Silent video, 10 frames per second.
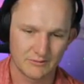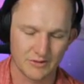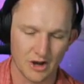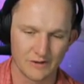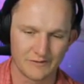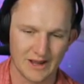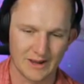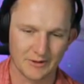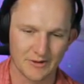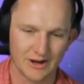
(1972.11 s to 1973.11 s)
with the
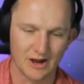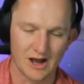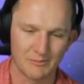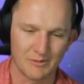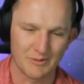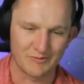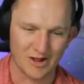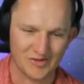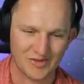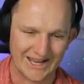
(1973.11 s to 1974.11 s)
overlapping run. Ah, oh, but we've
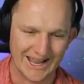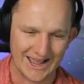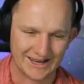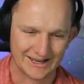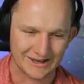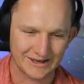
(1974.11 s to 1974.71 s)
lost it again.